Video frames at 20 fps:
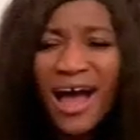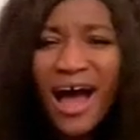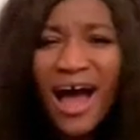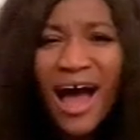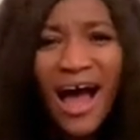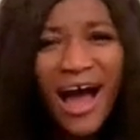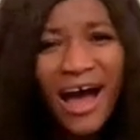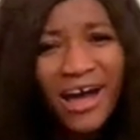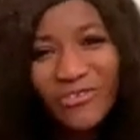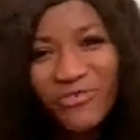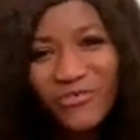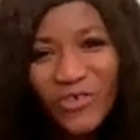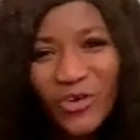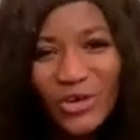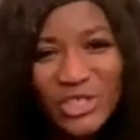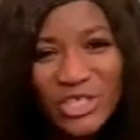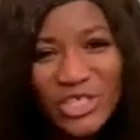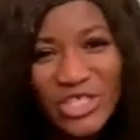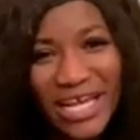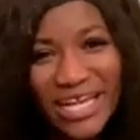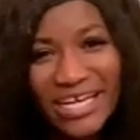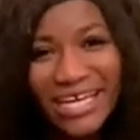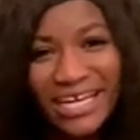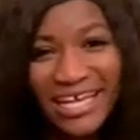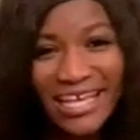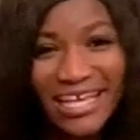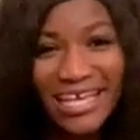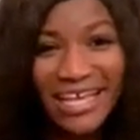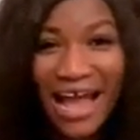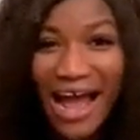
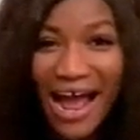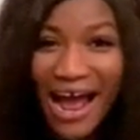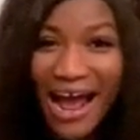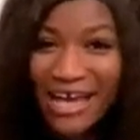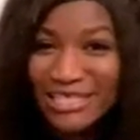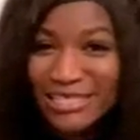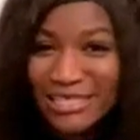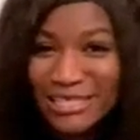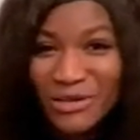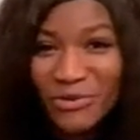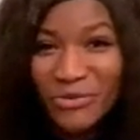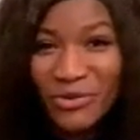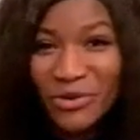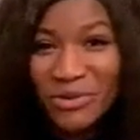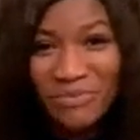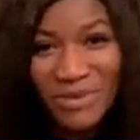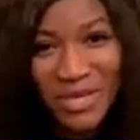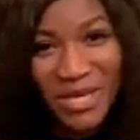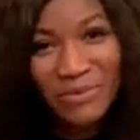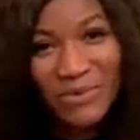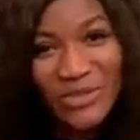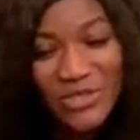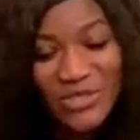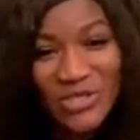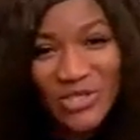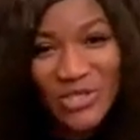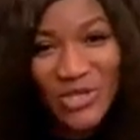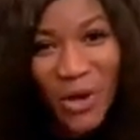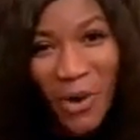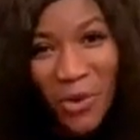Unfortunately, I still won't be able
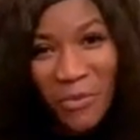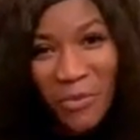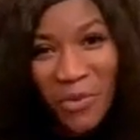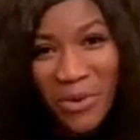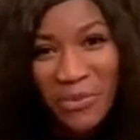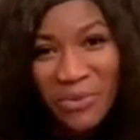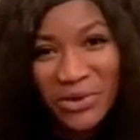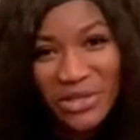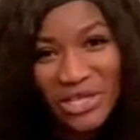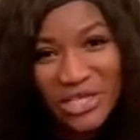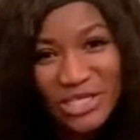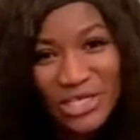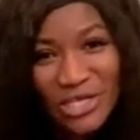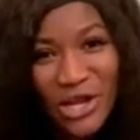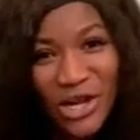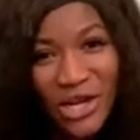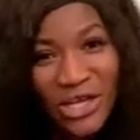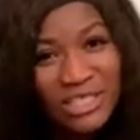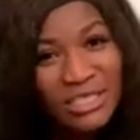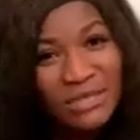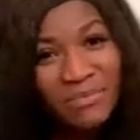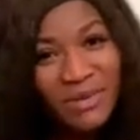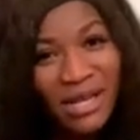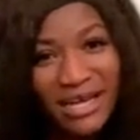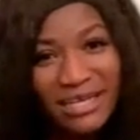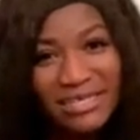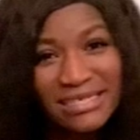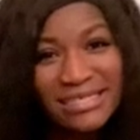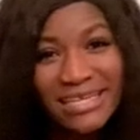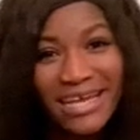to talk more about the scholarship
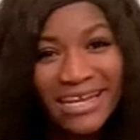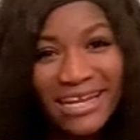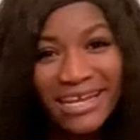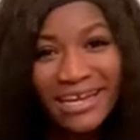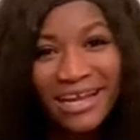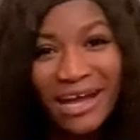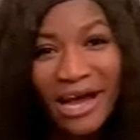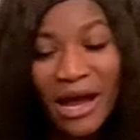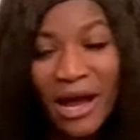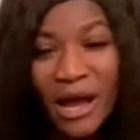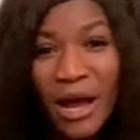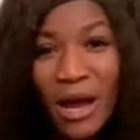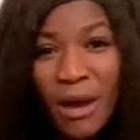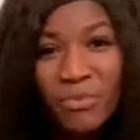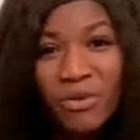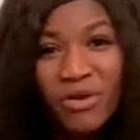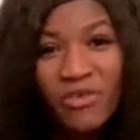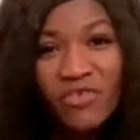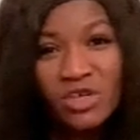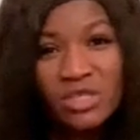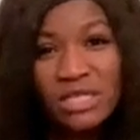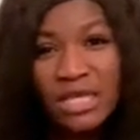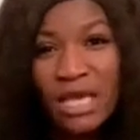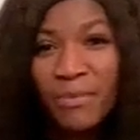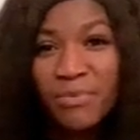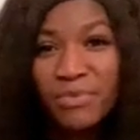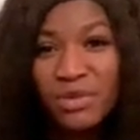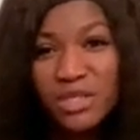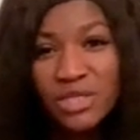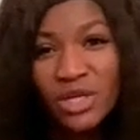like I said in a previous
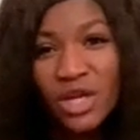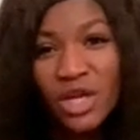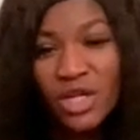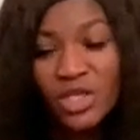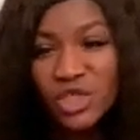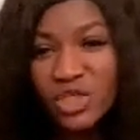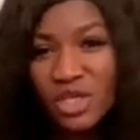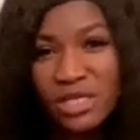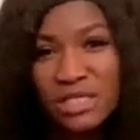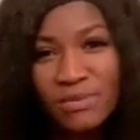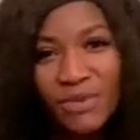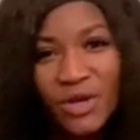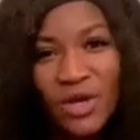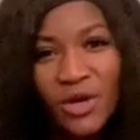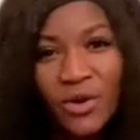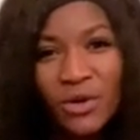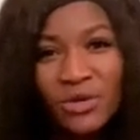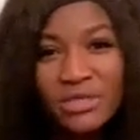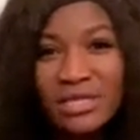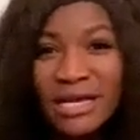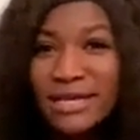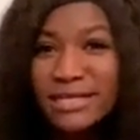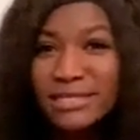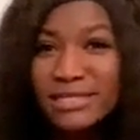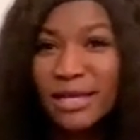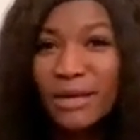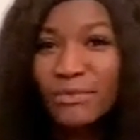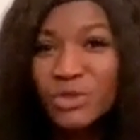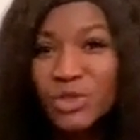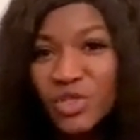episode. It's just because
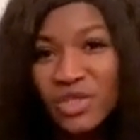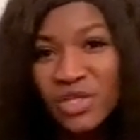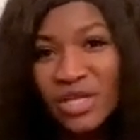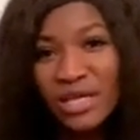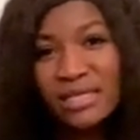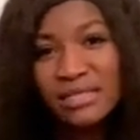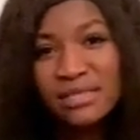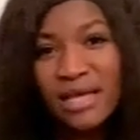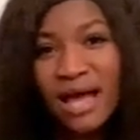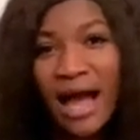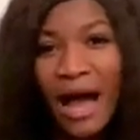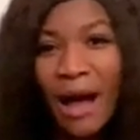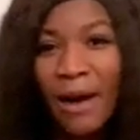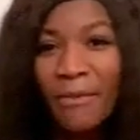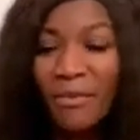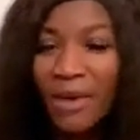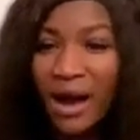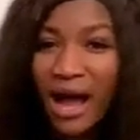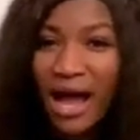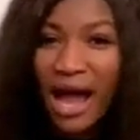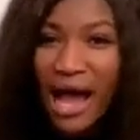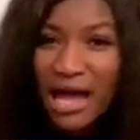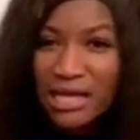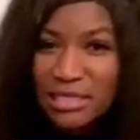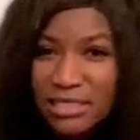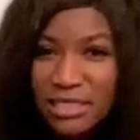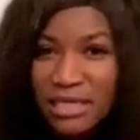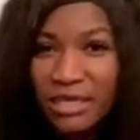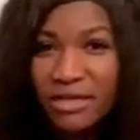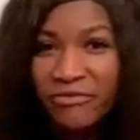some students are
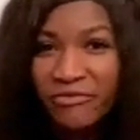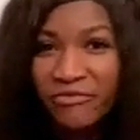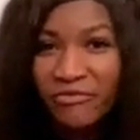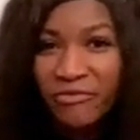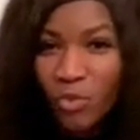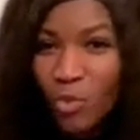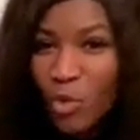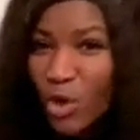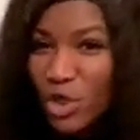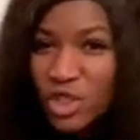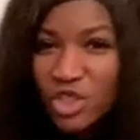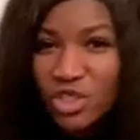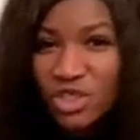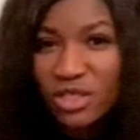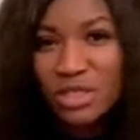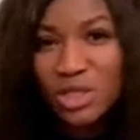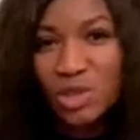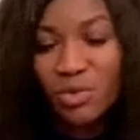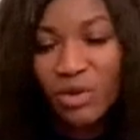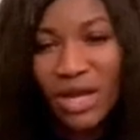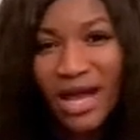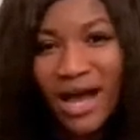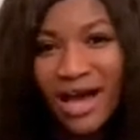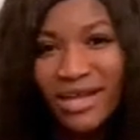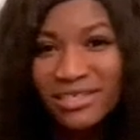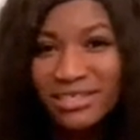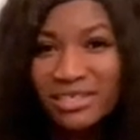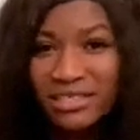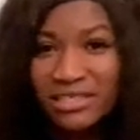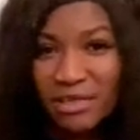asking questions
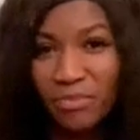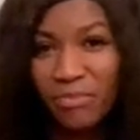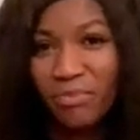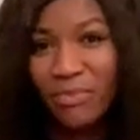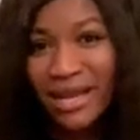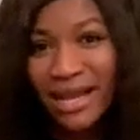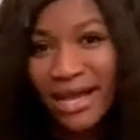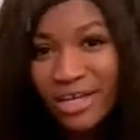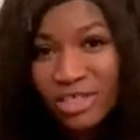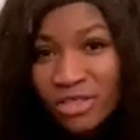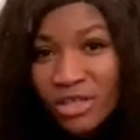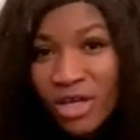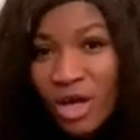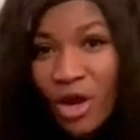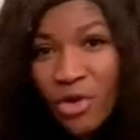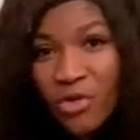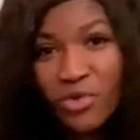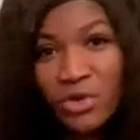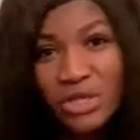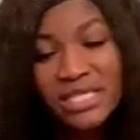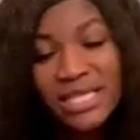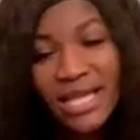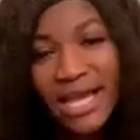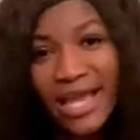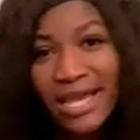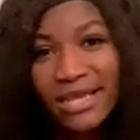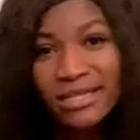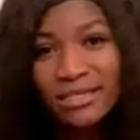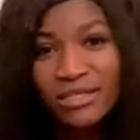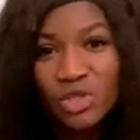regarding the planned
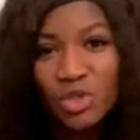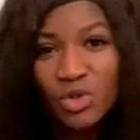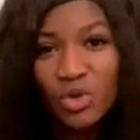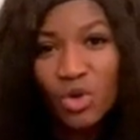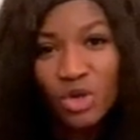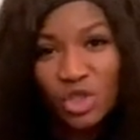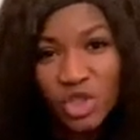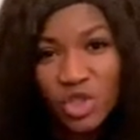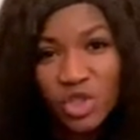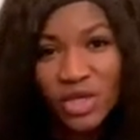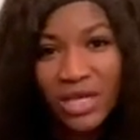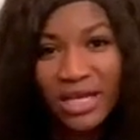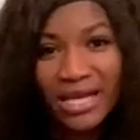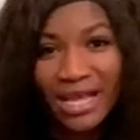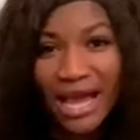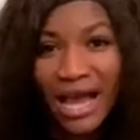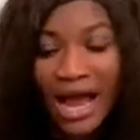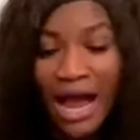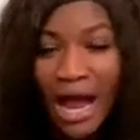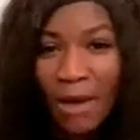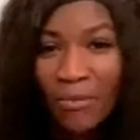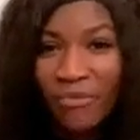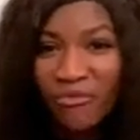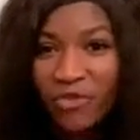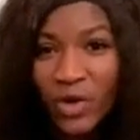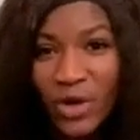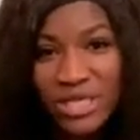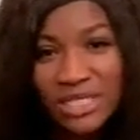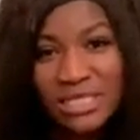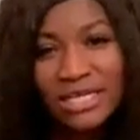return to Australia
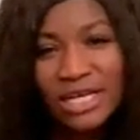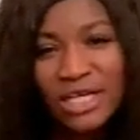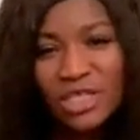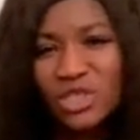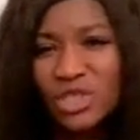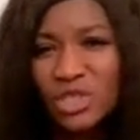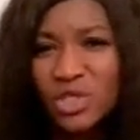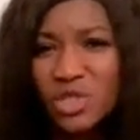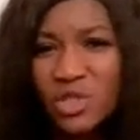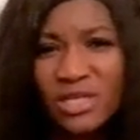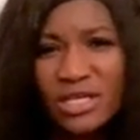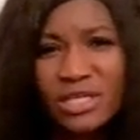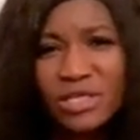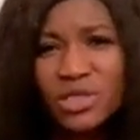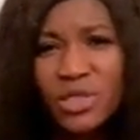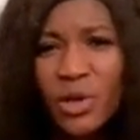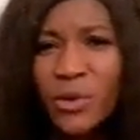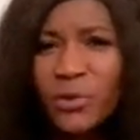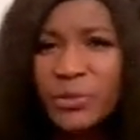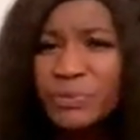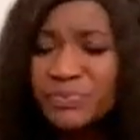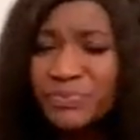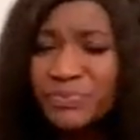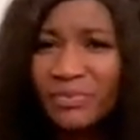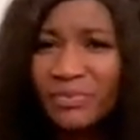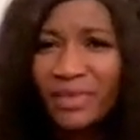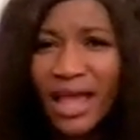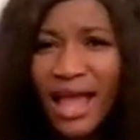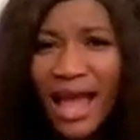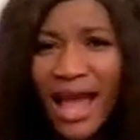for international students. So
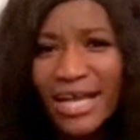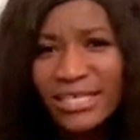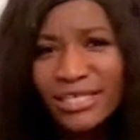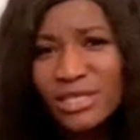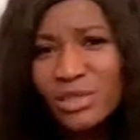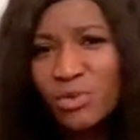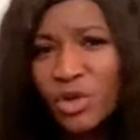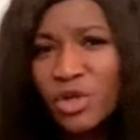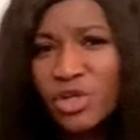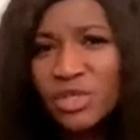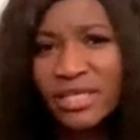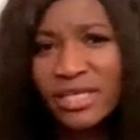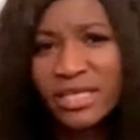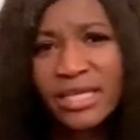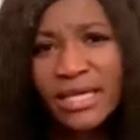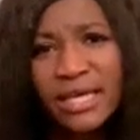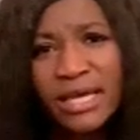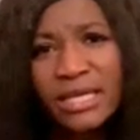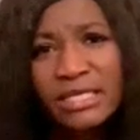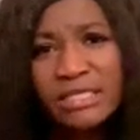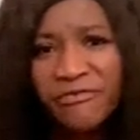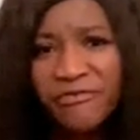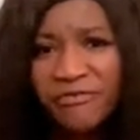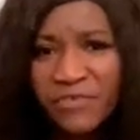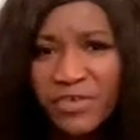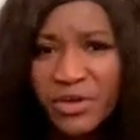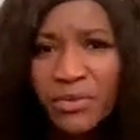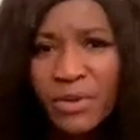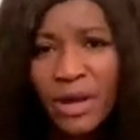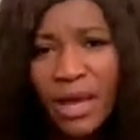I just want to dedicate
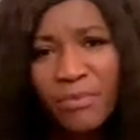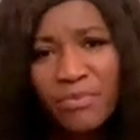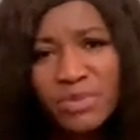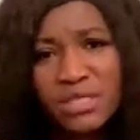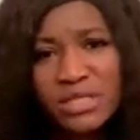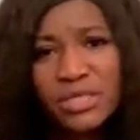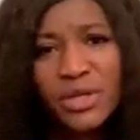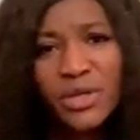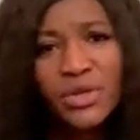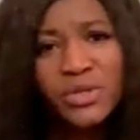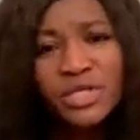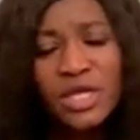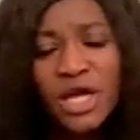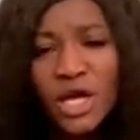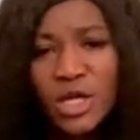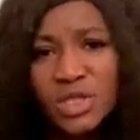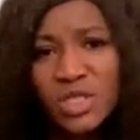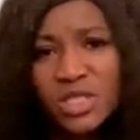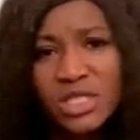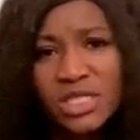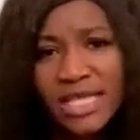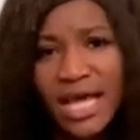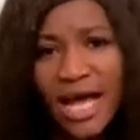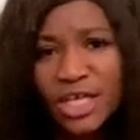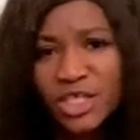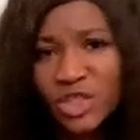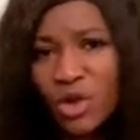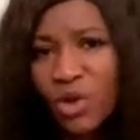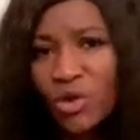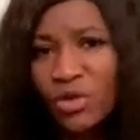few episodes to
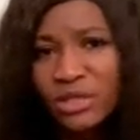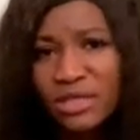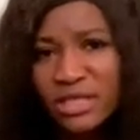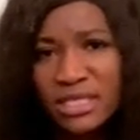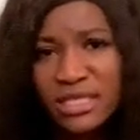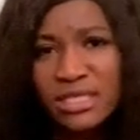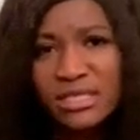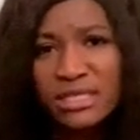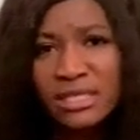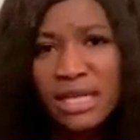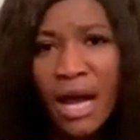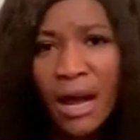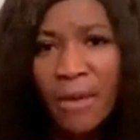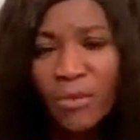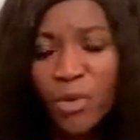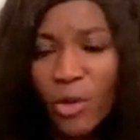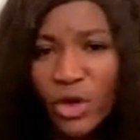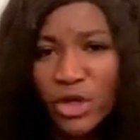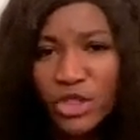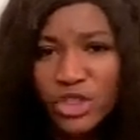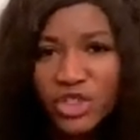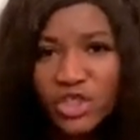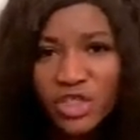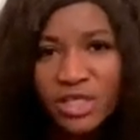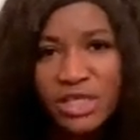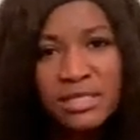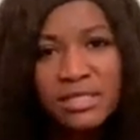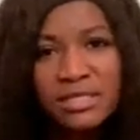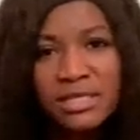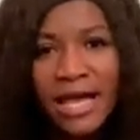touch on these
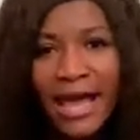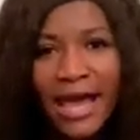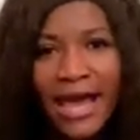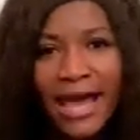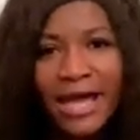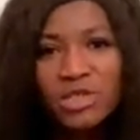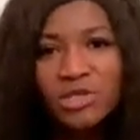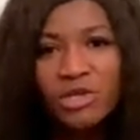questions and to